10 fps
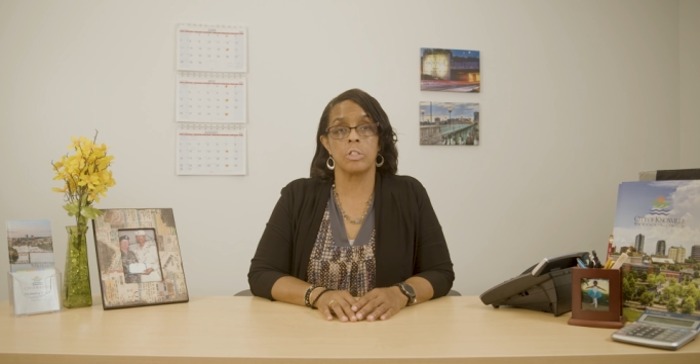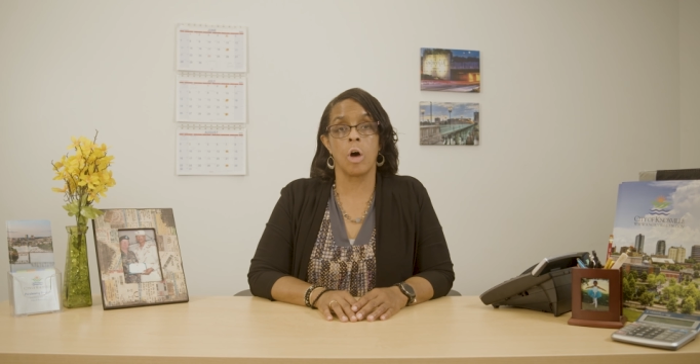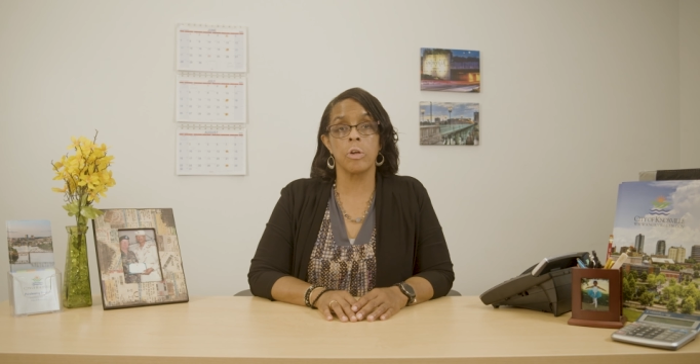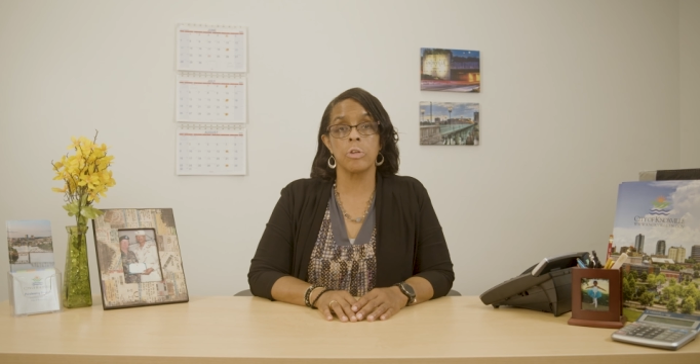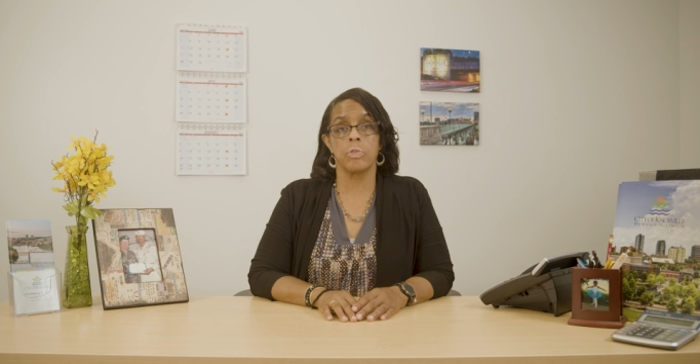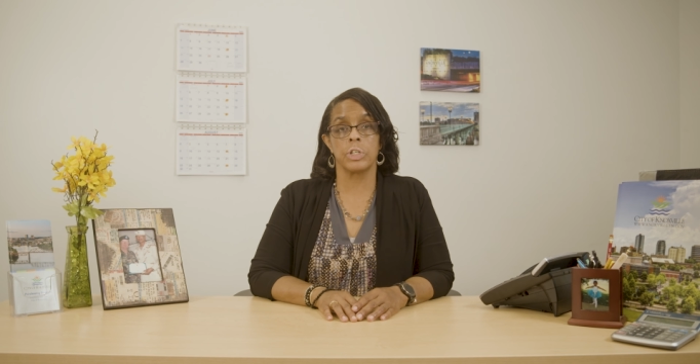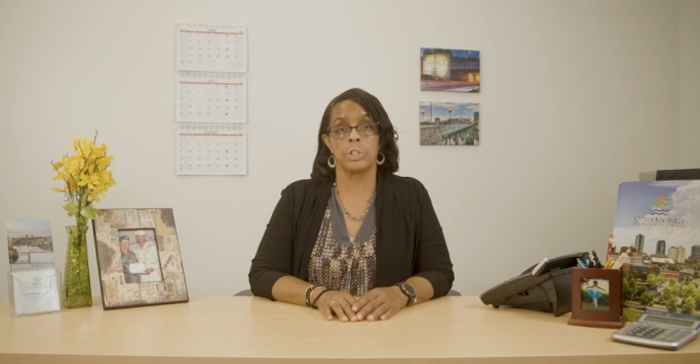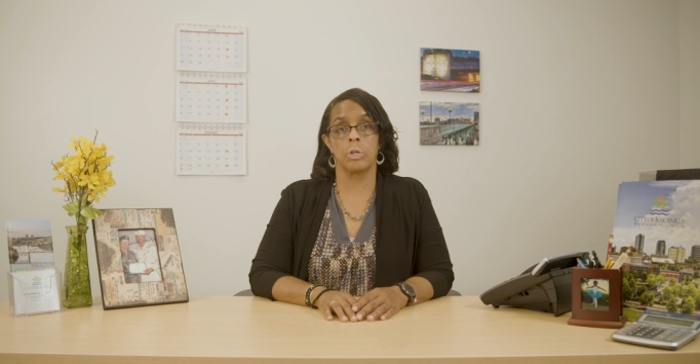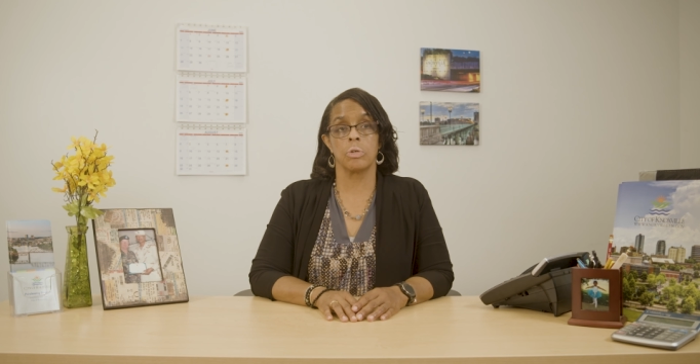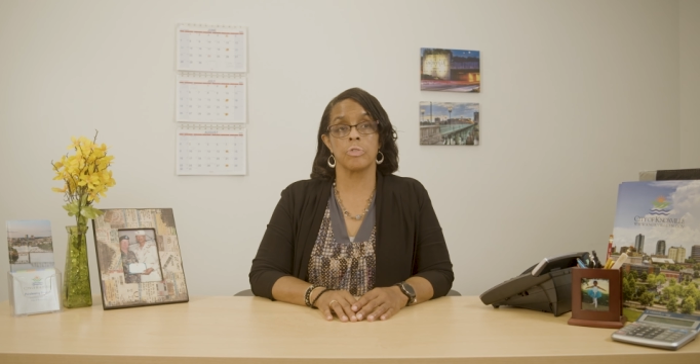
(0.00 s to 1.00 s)
dollar
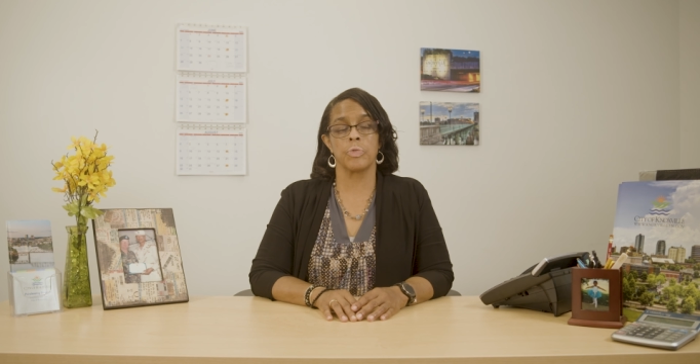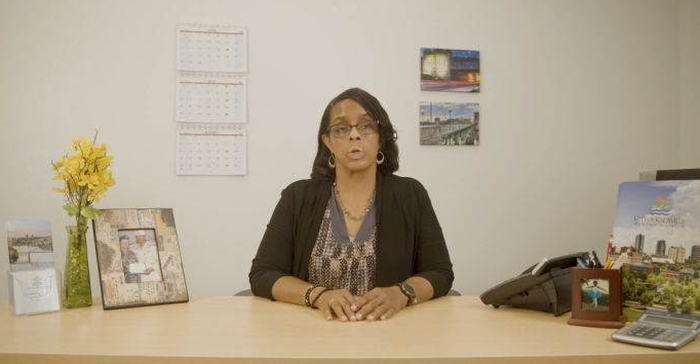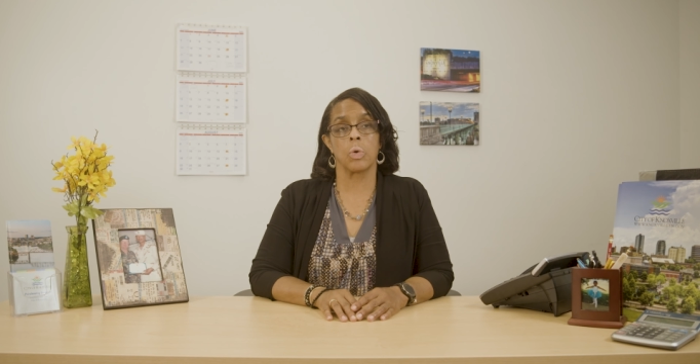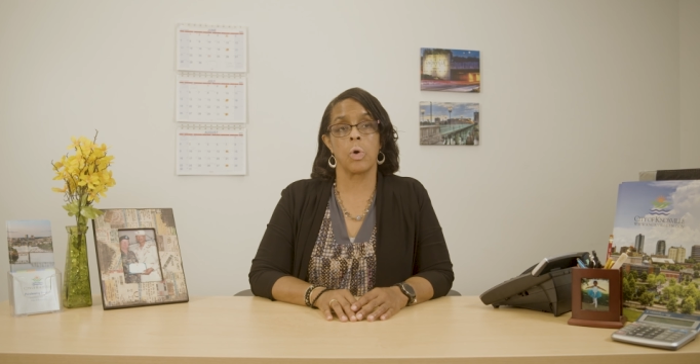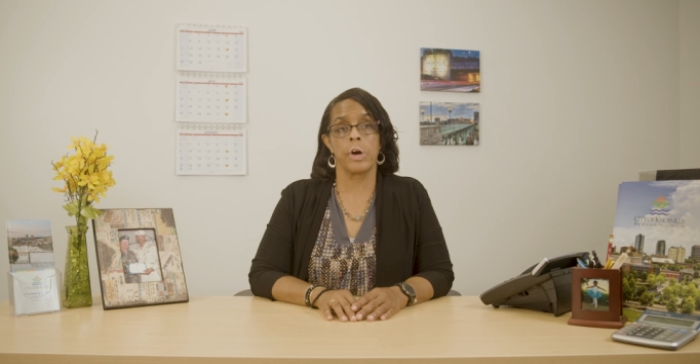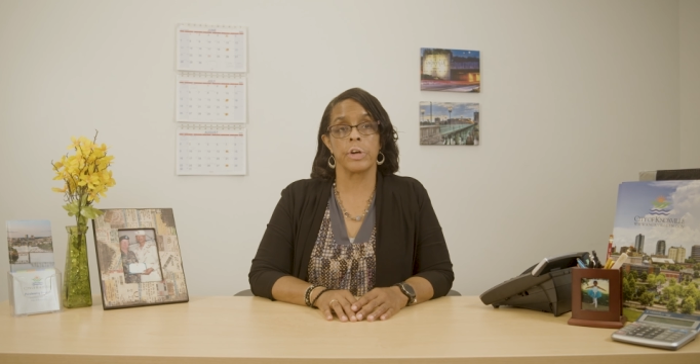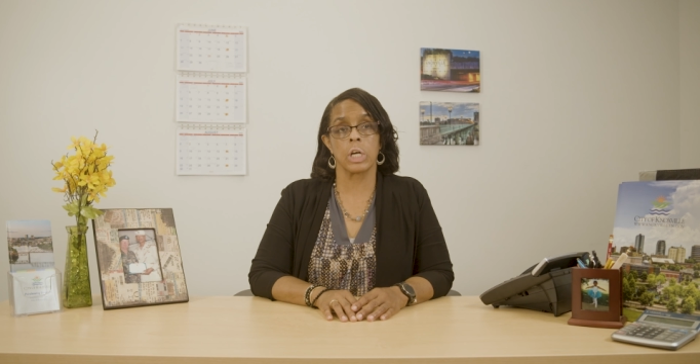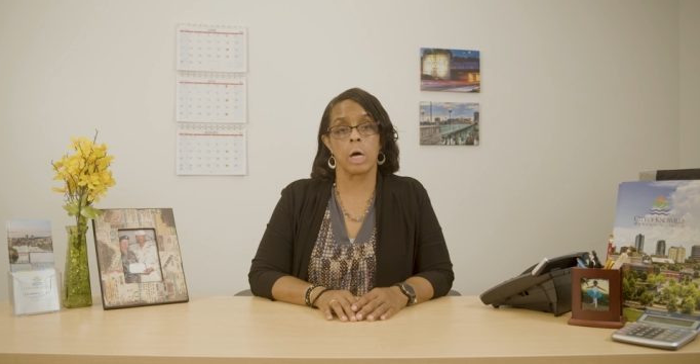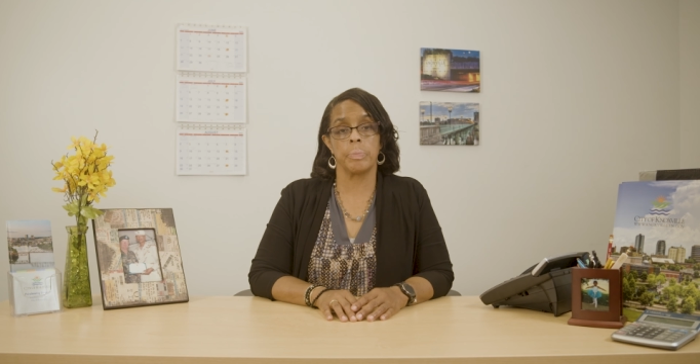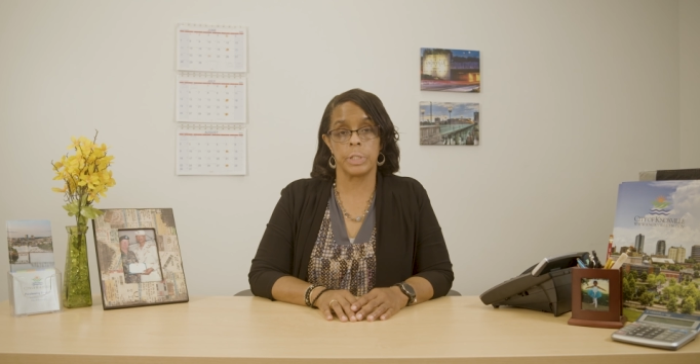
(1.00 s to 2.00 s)
thresholds for requiring
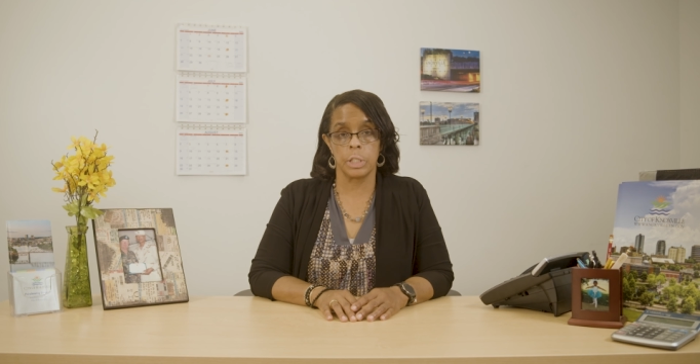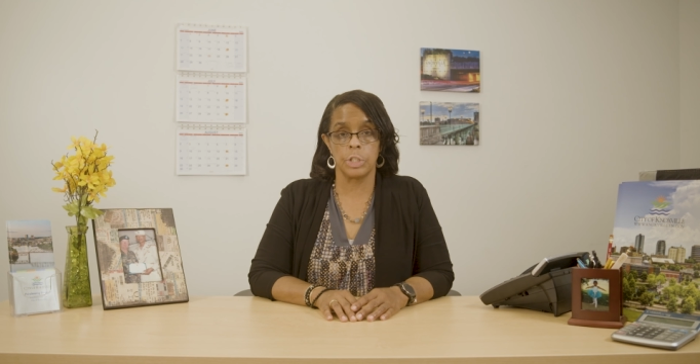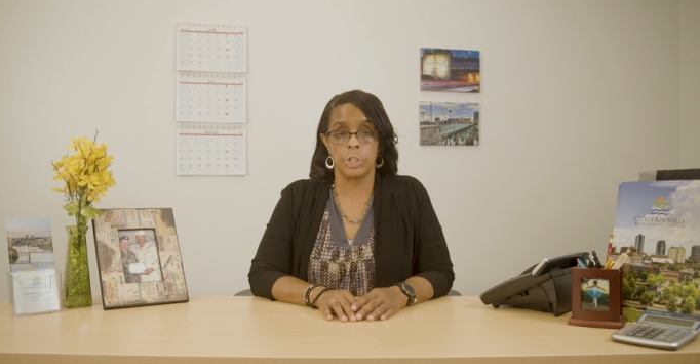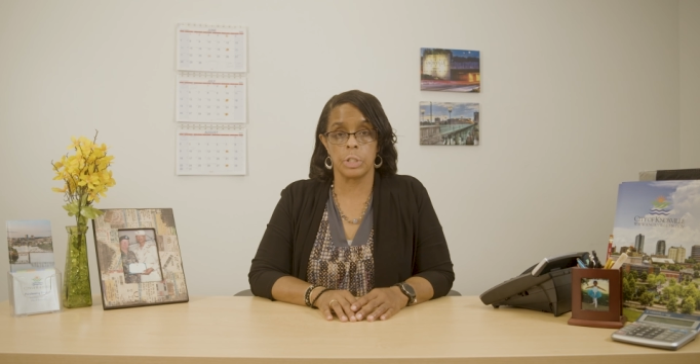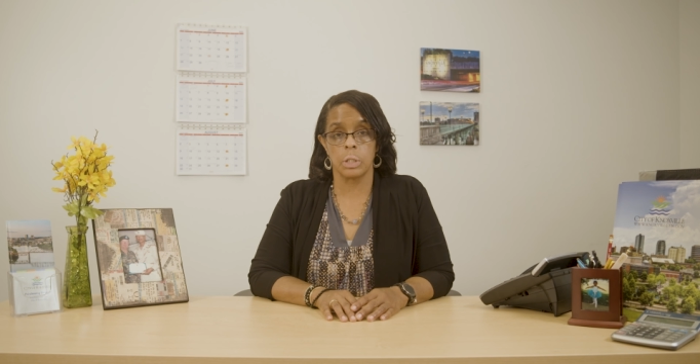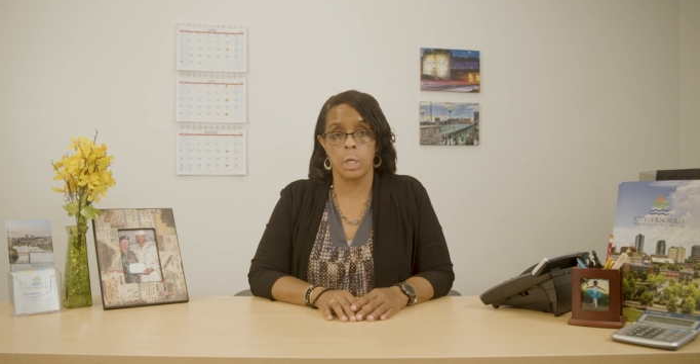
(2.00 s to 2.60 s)
competition.